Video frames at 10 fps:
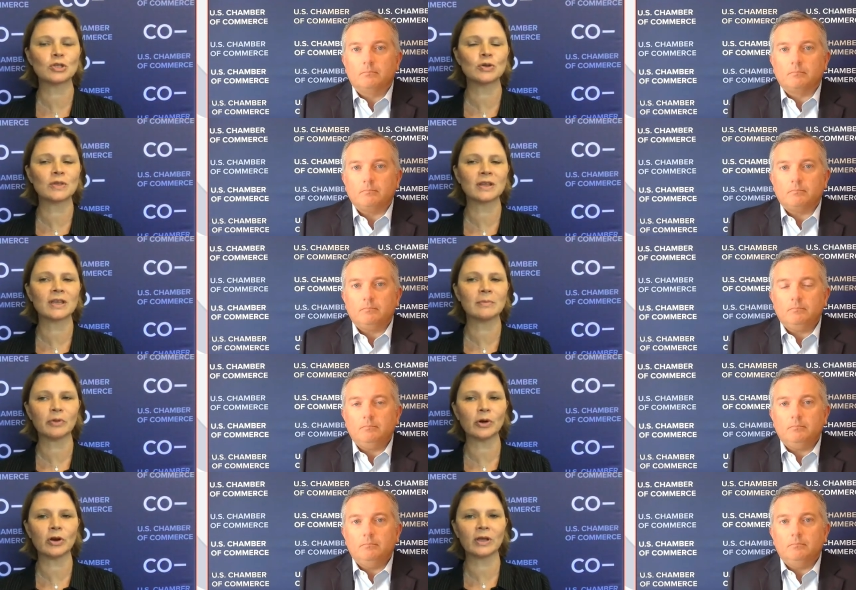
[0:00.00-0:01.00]
Speaker 1: do you think the
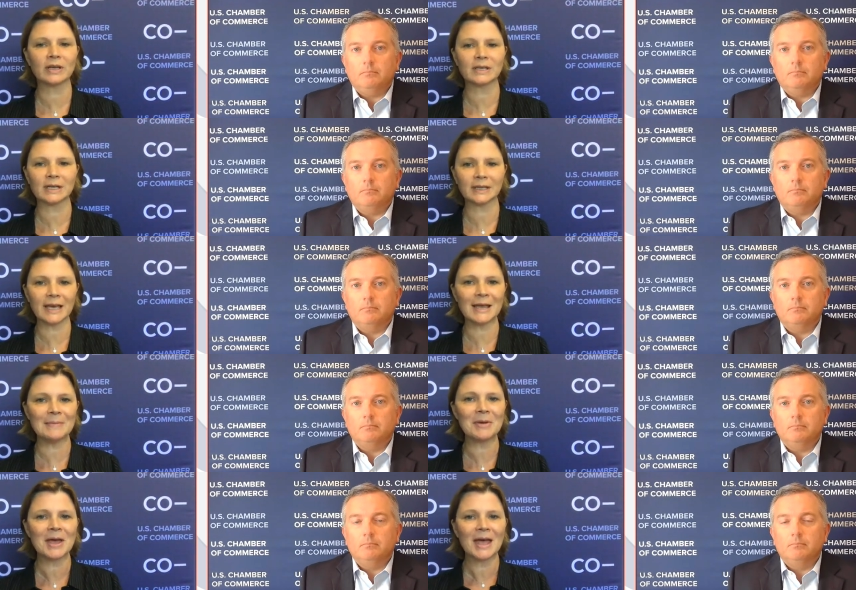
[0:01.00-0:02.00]
employer can
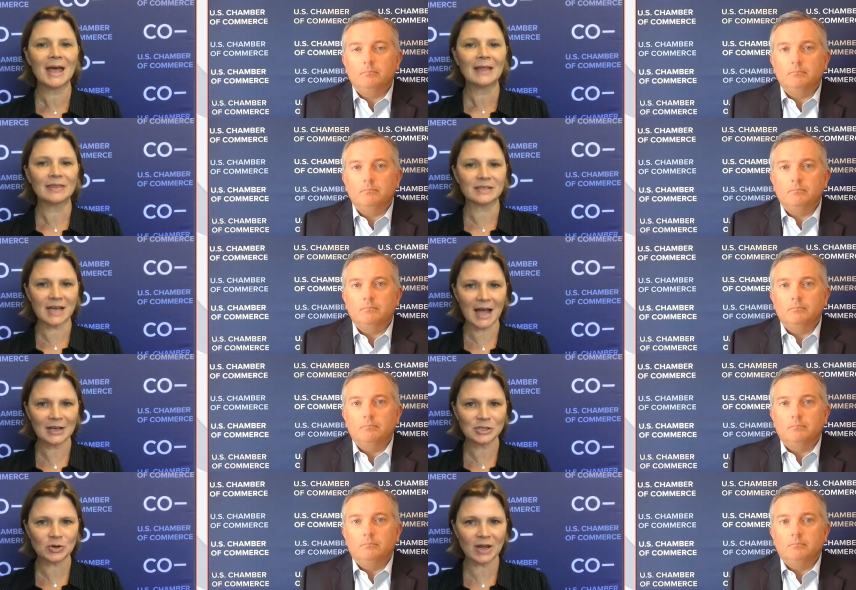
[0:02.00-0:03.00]
claim the
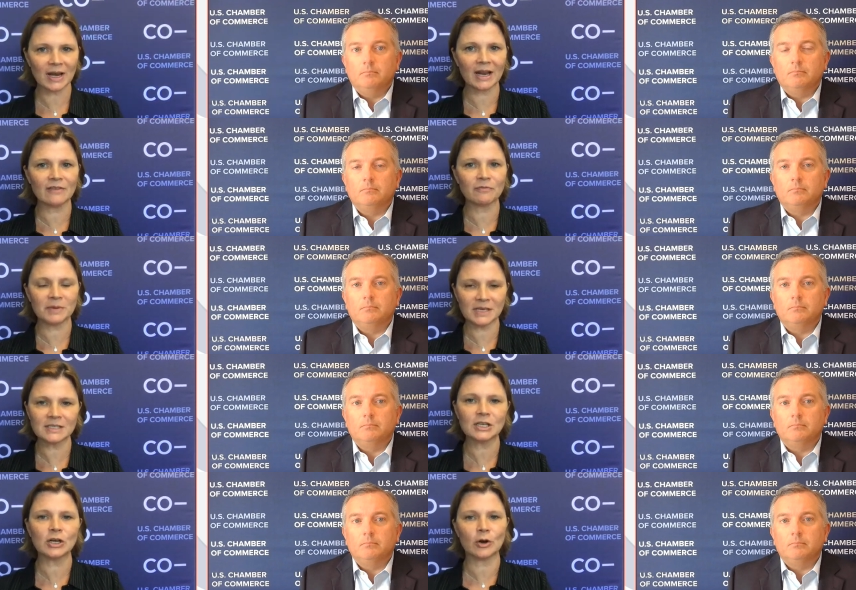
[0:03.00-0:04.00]
tax credit if P
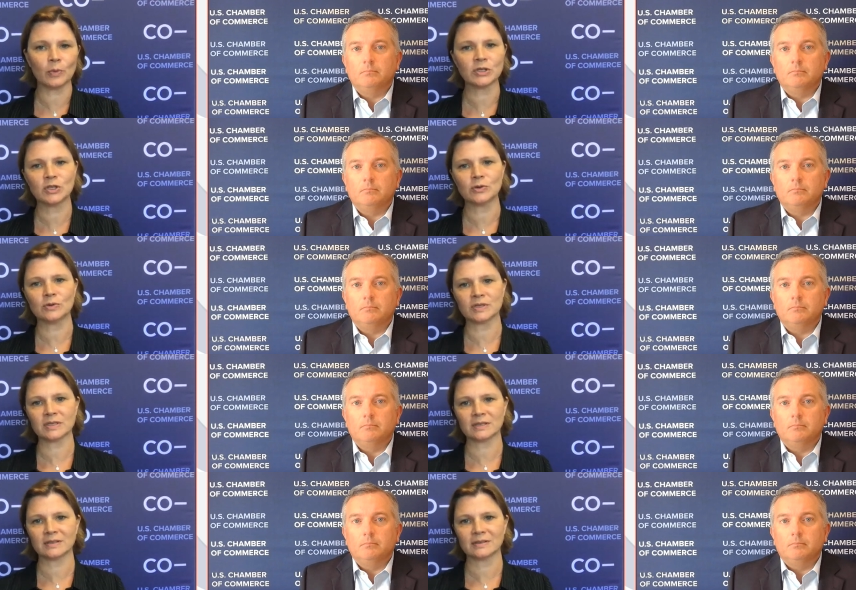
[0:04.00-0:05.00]
T O was
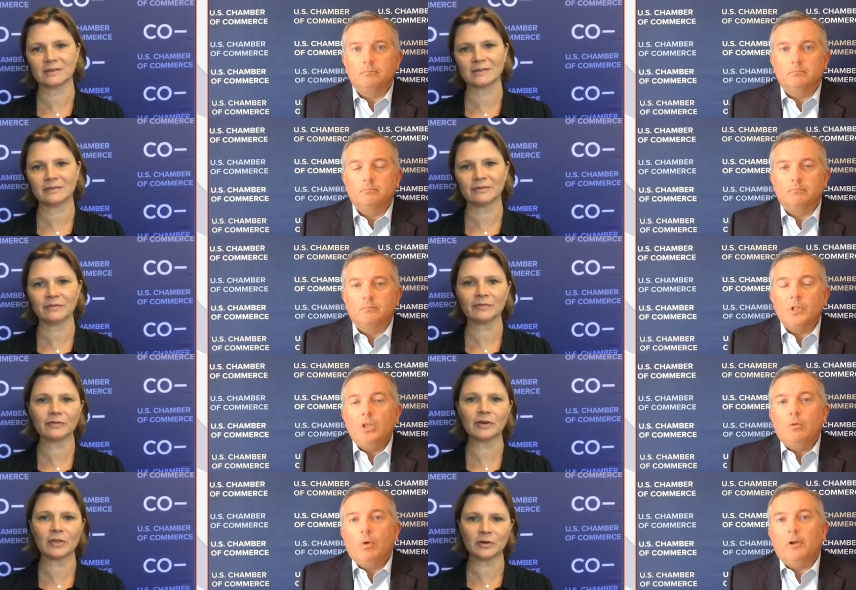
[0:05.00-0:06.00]
used for
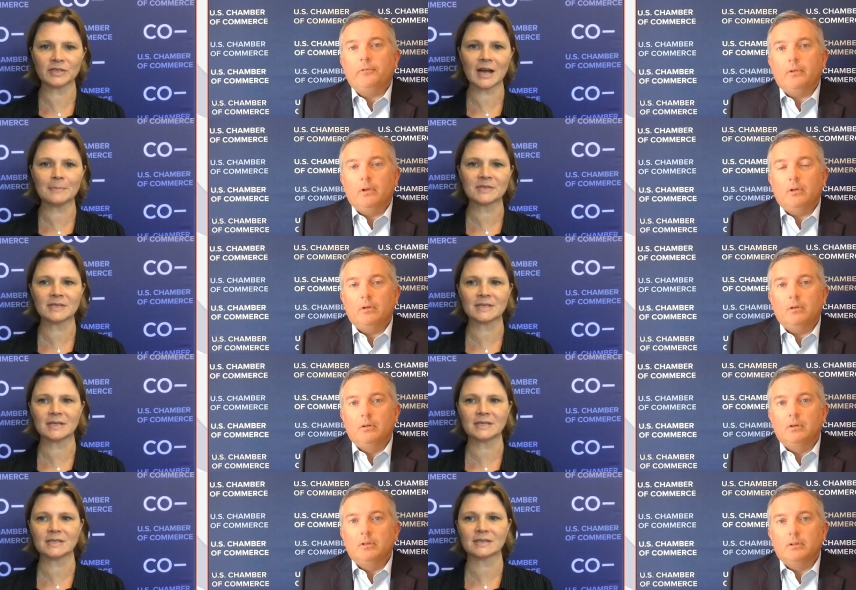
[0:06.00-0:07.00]
Speaker 2: those
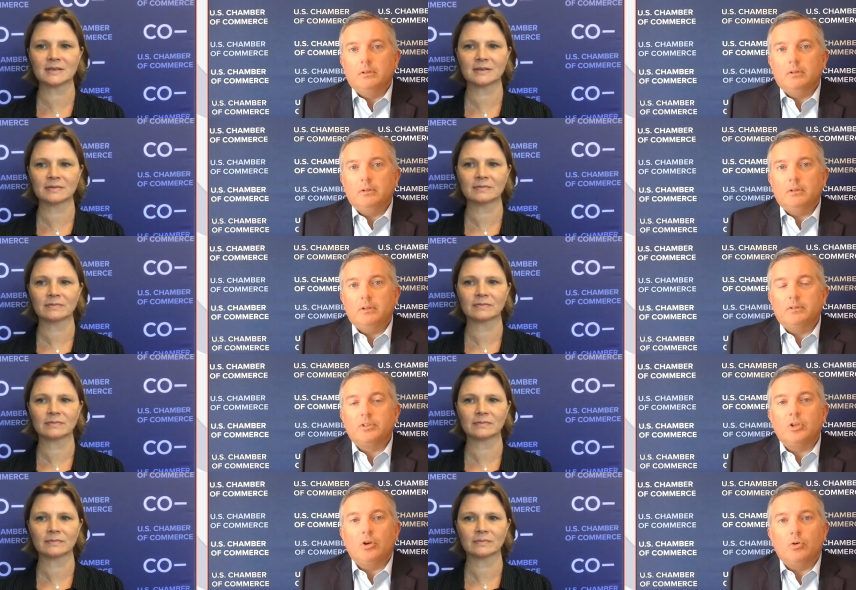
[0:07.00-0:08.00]
absences?
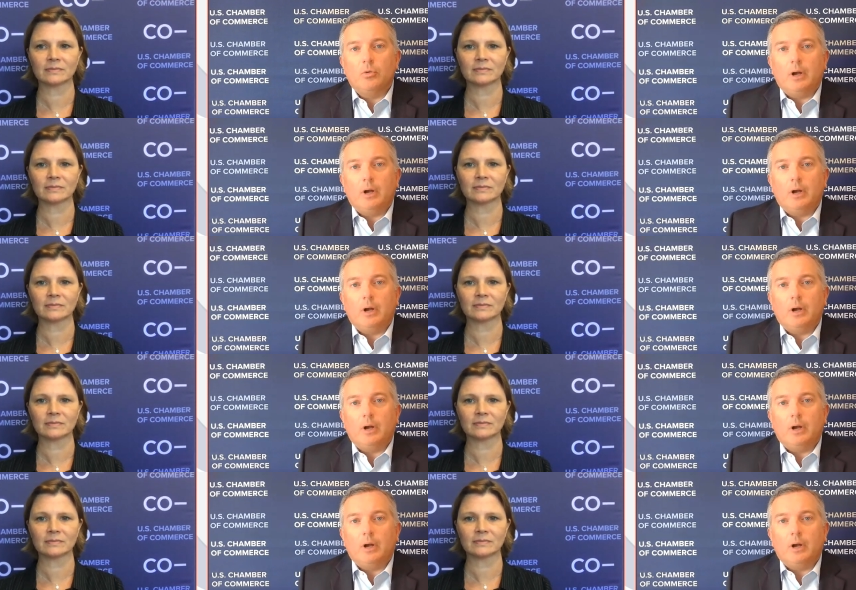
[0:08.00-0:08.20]
So